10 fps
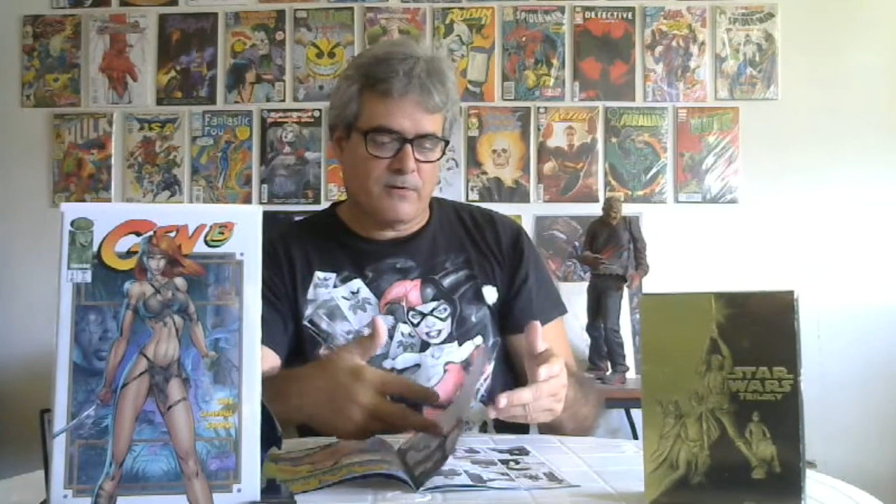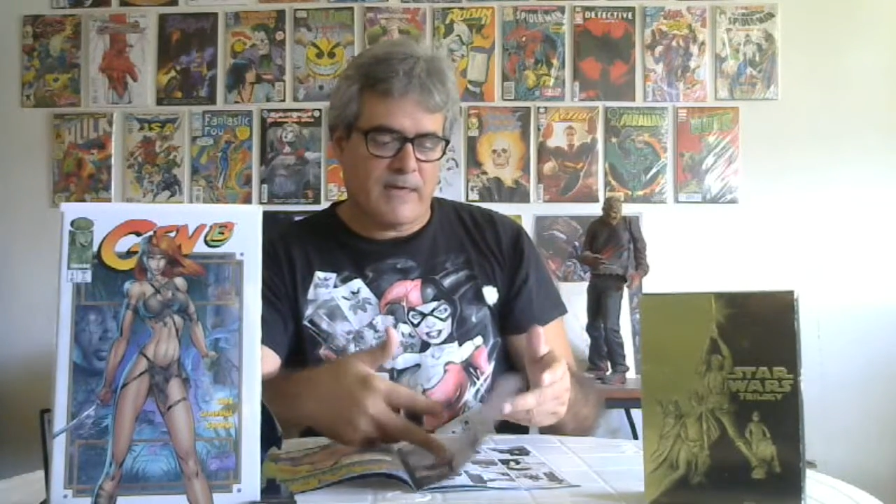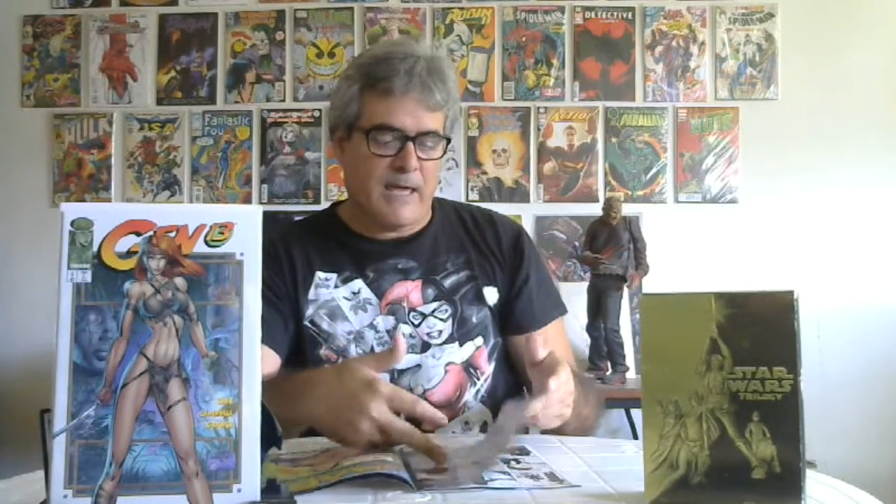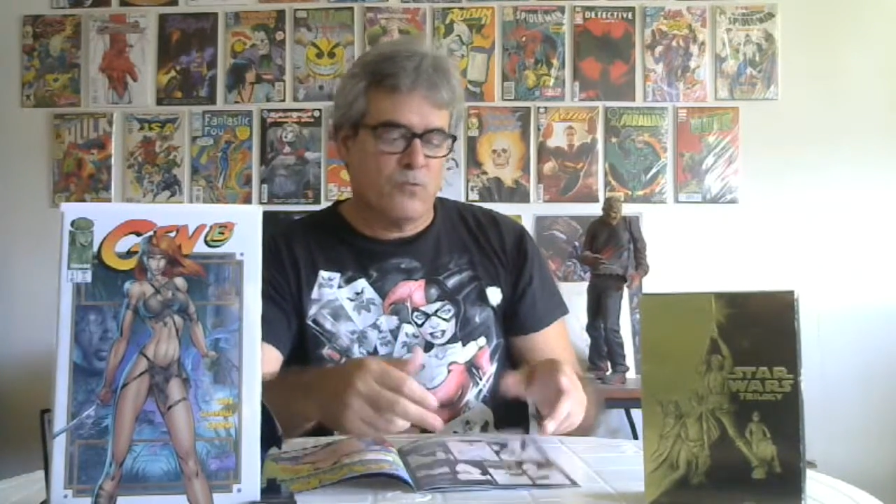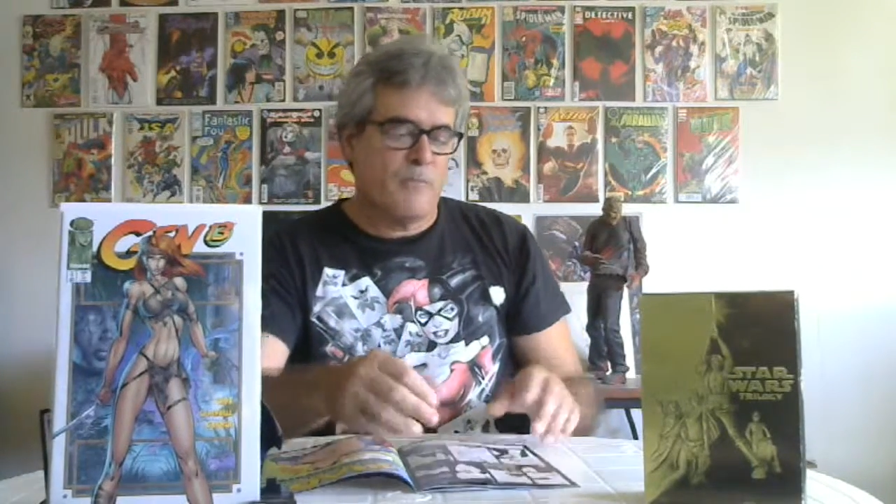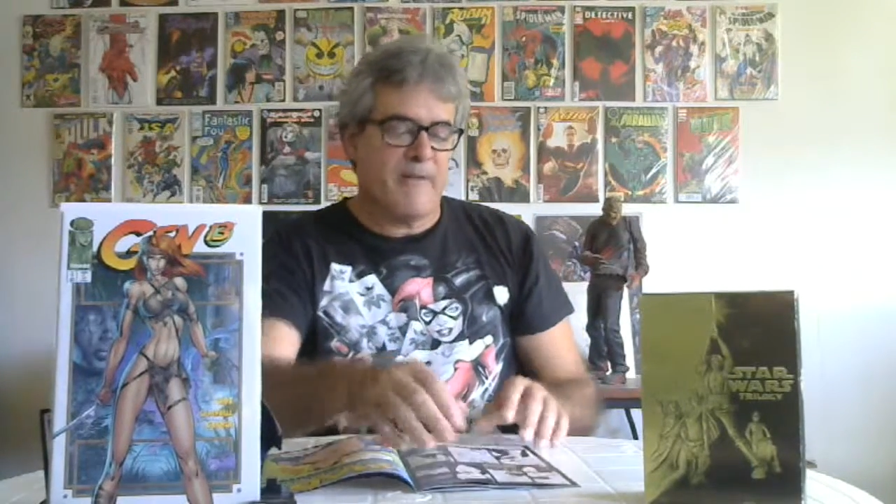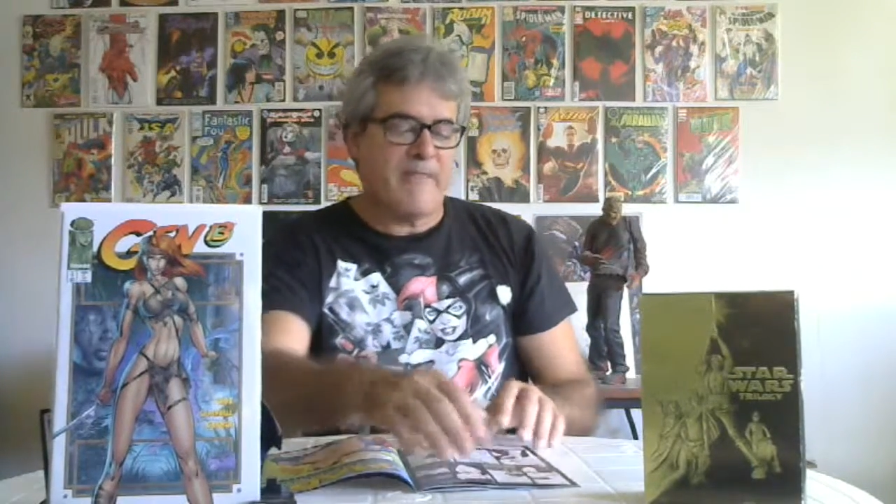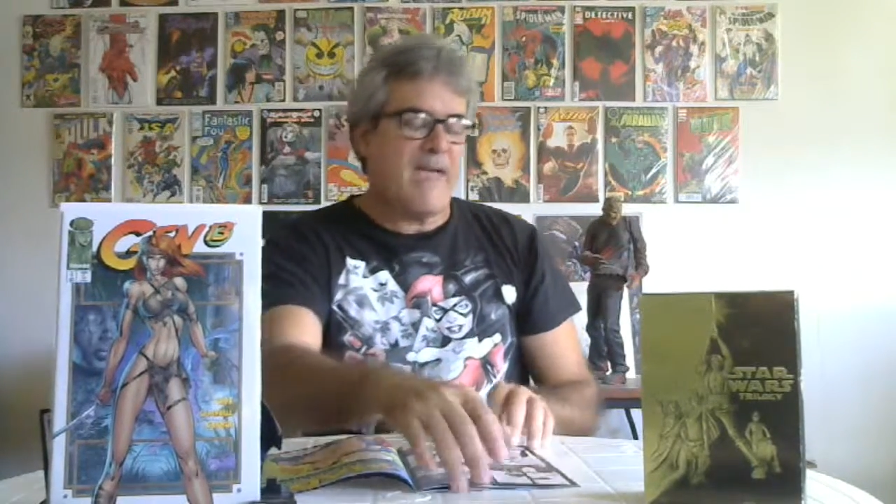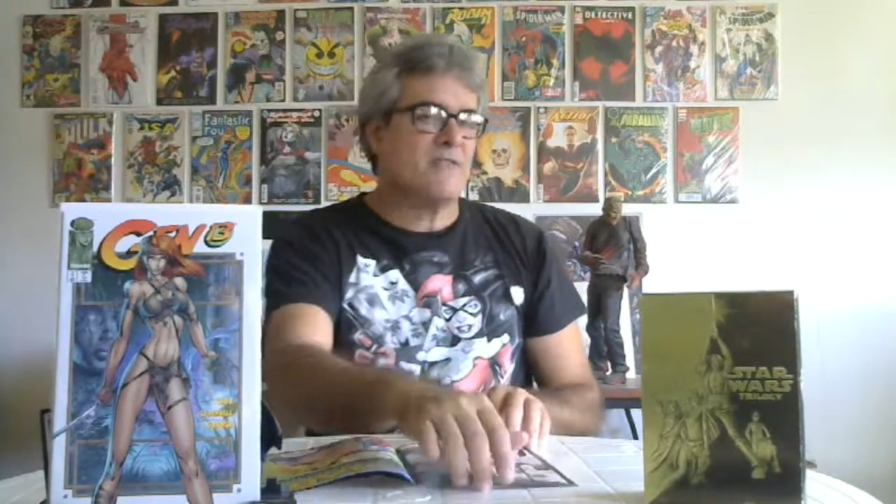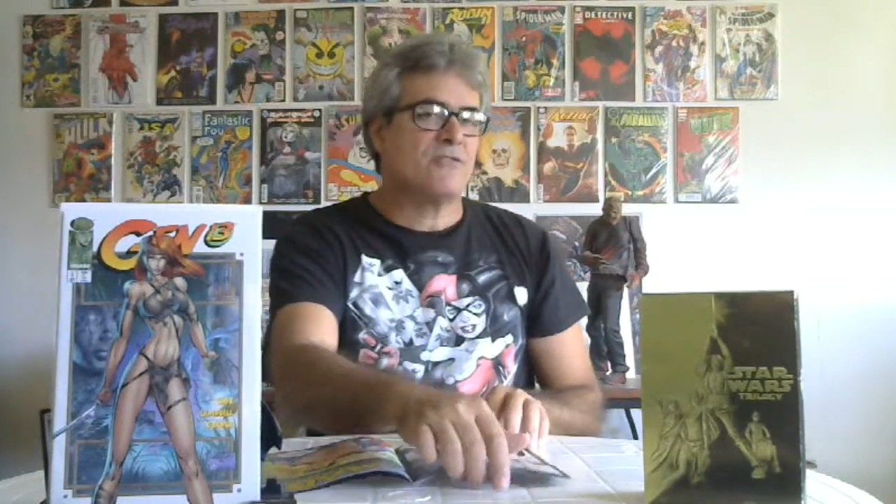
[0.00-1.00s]

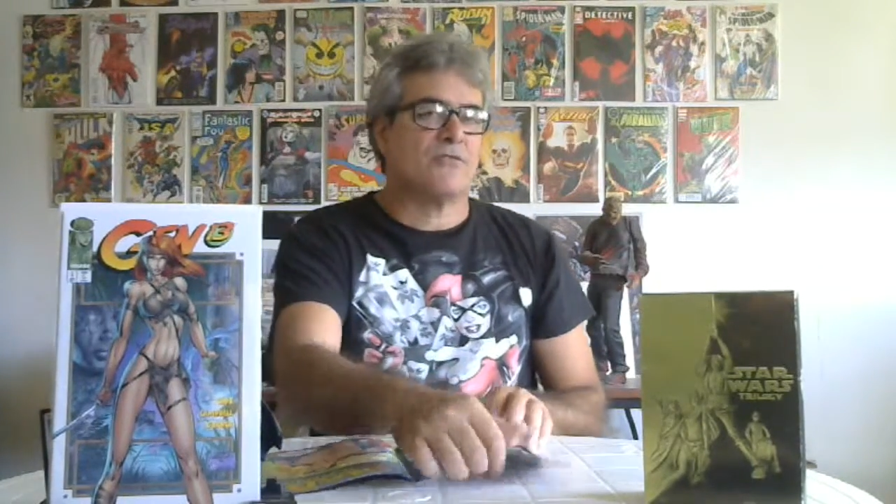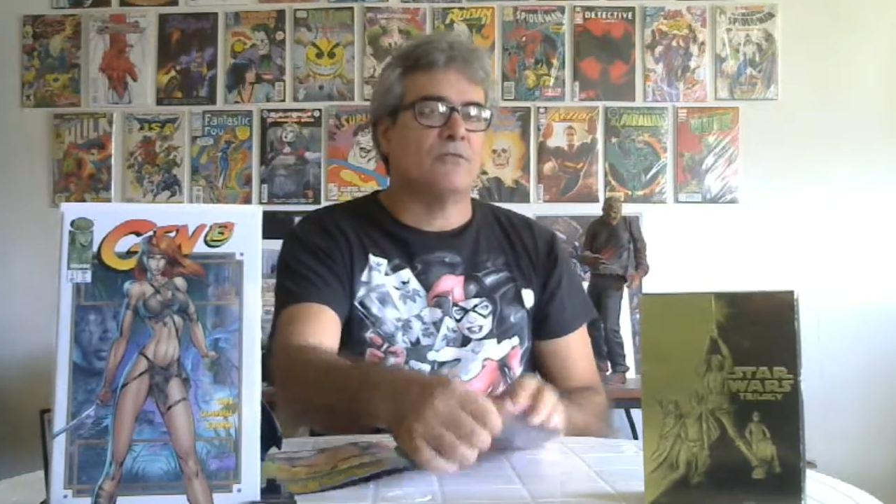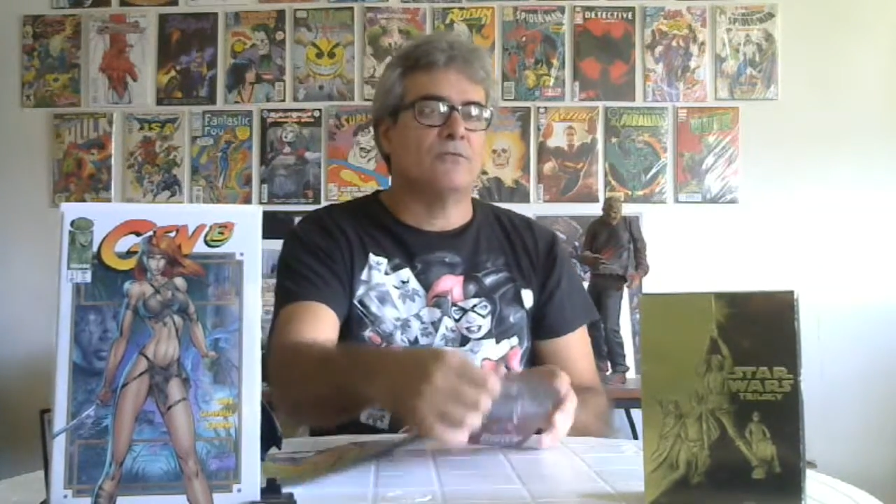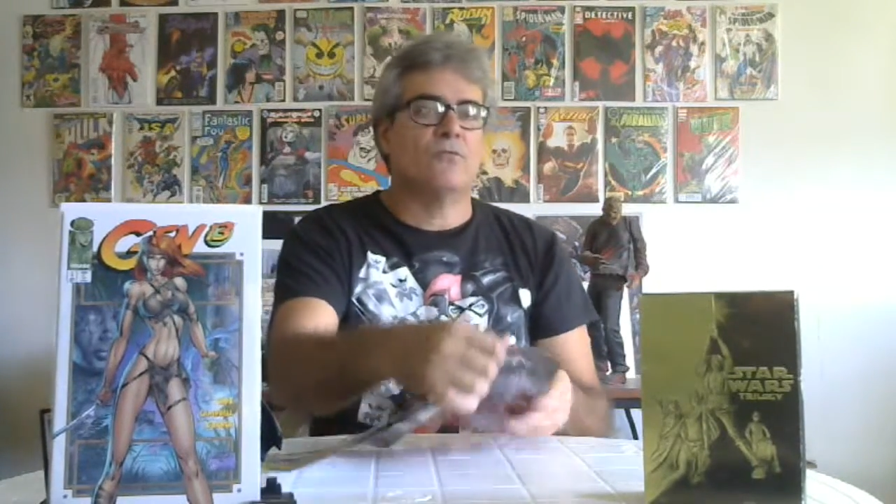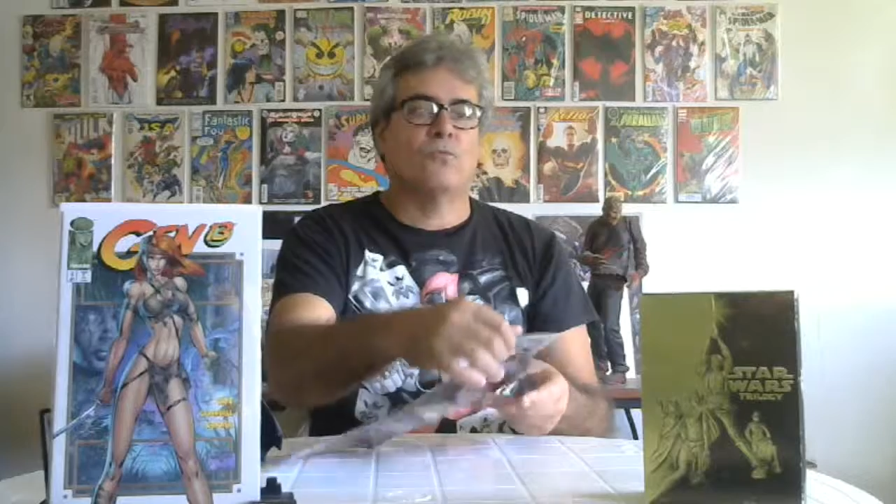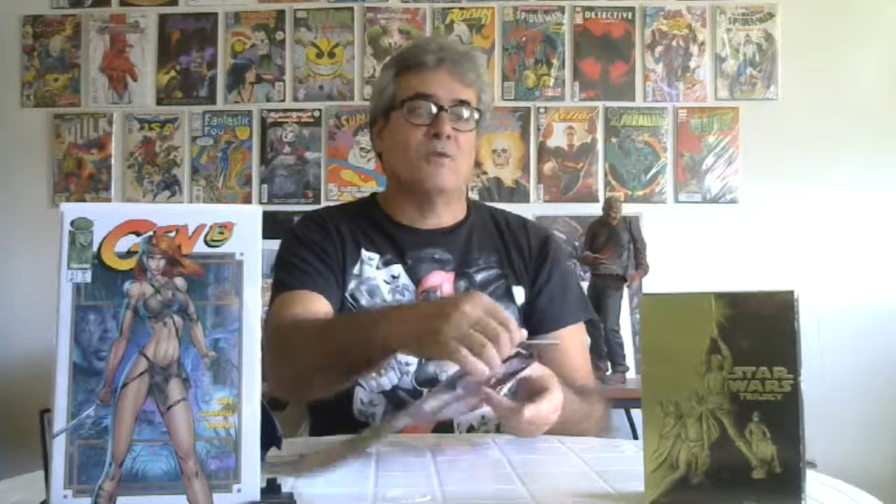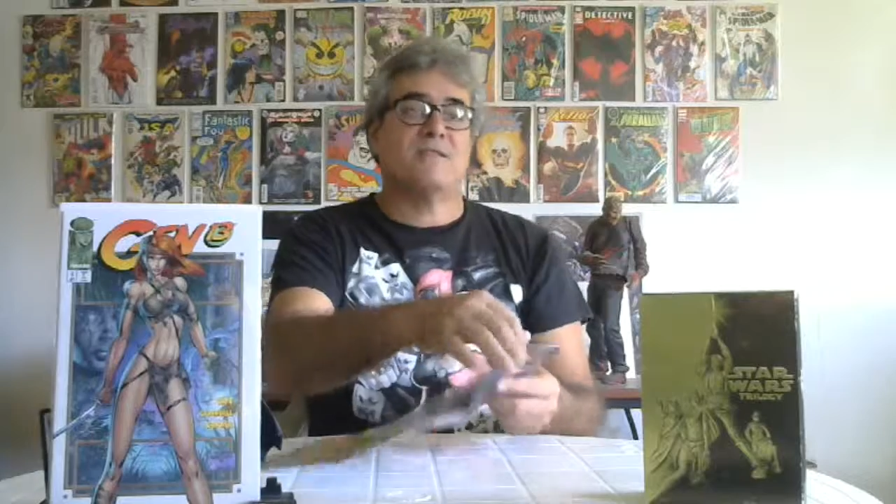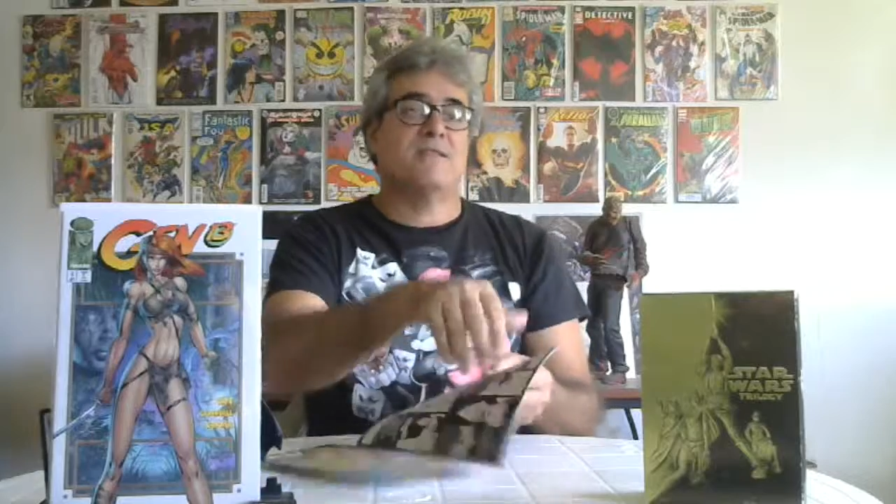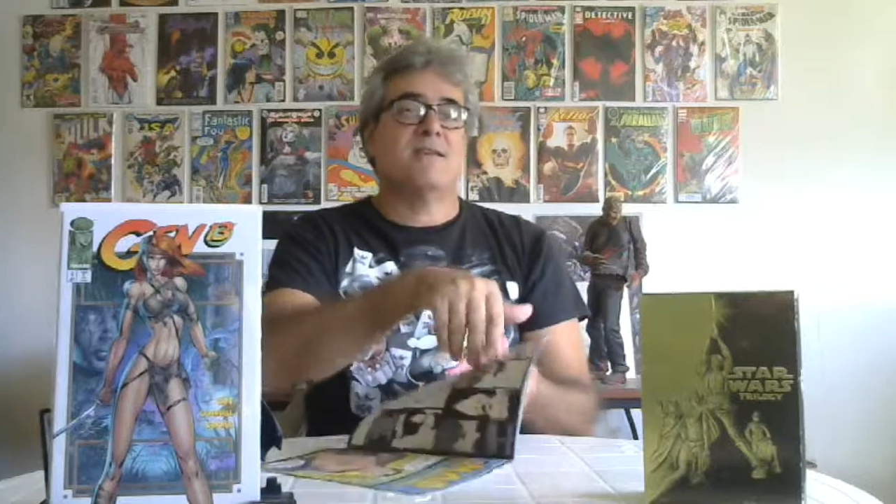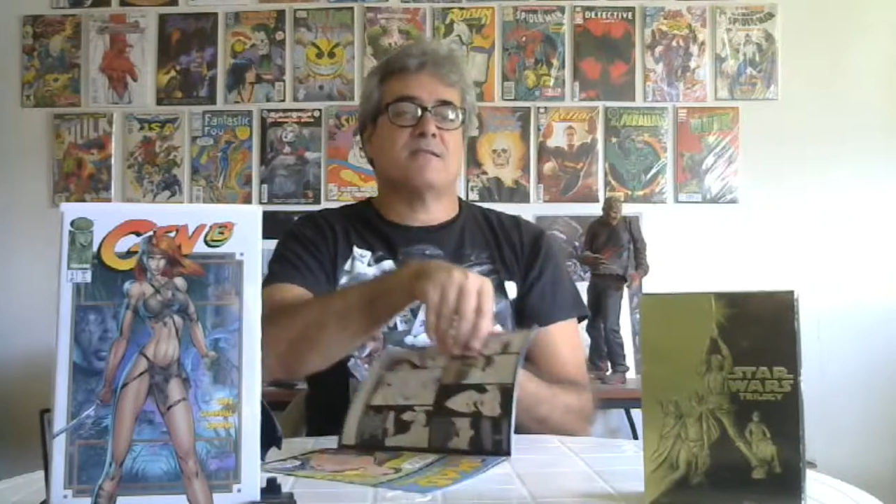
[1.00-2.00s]
Catwoman's answer
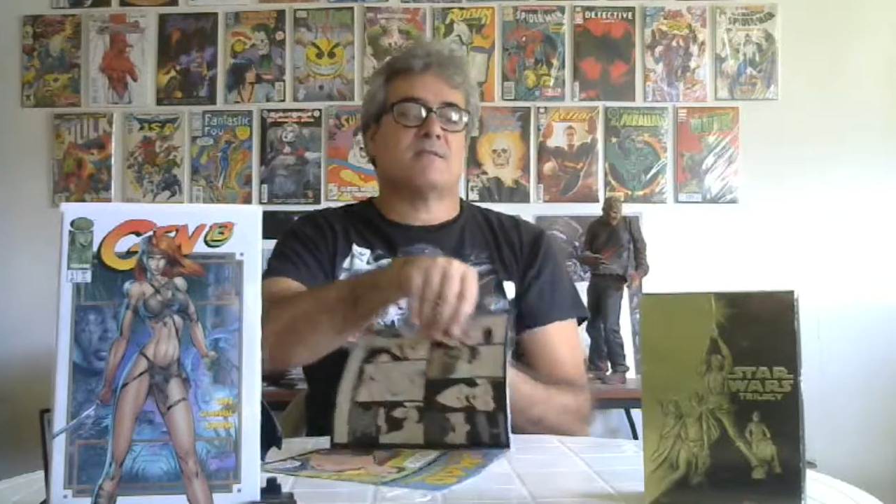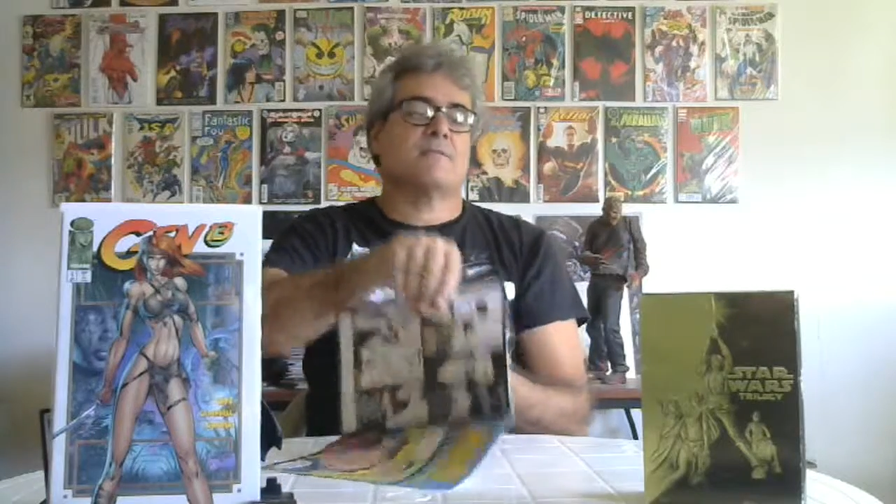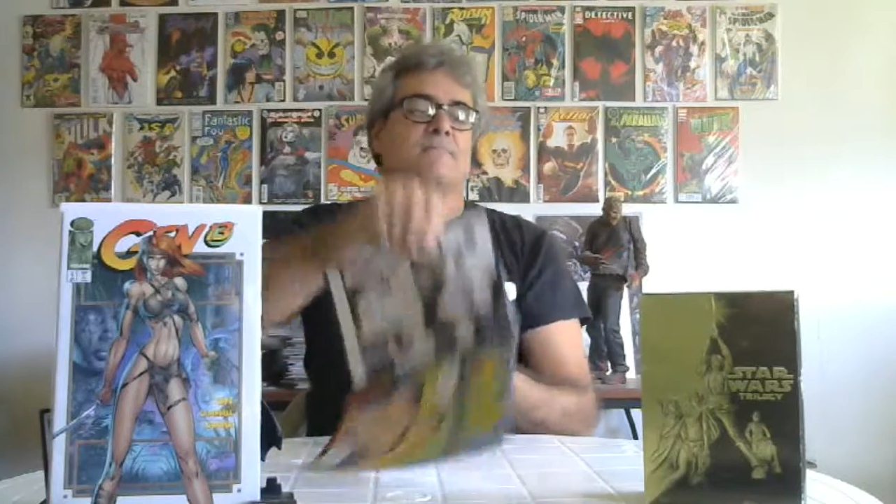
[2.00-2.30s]
was this.